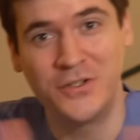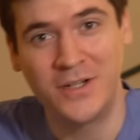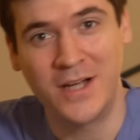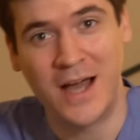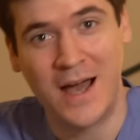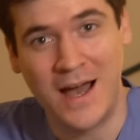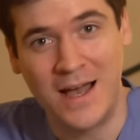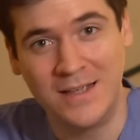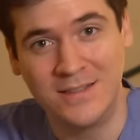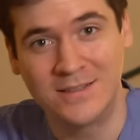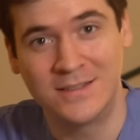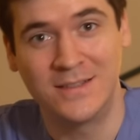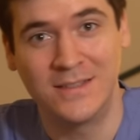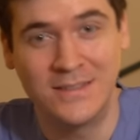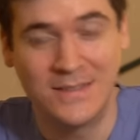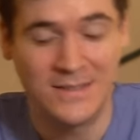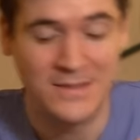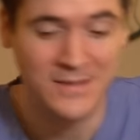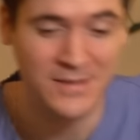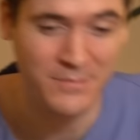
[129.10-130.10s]
you guys
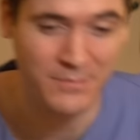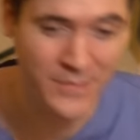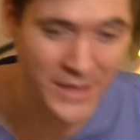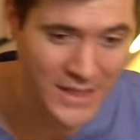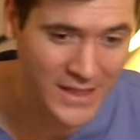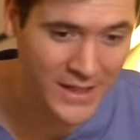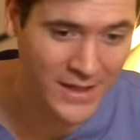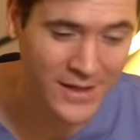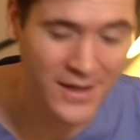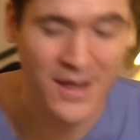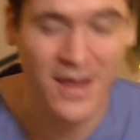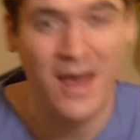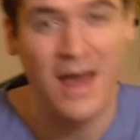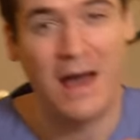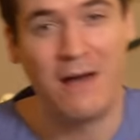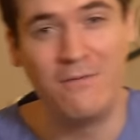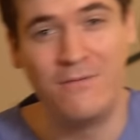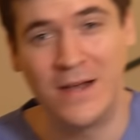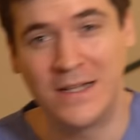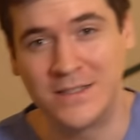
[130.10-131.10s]
listen to me,
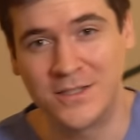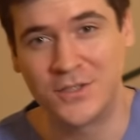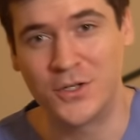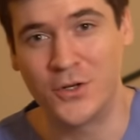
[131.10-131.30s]
a vet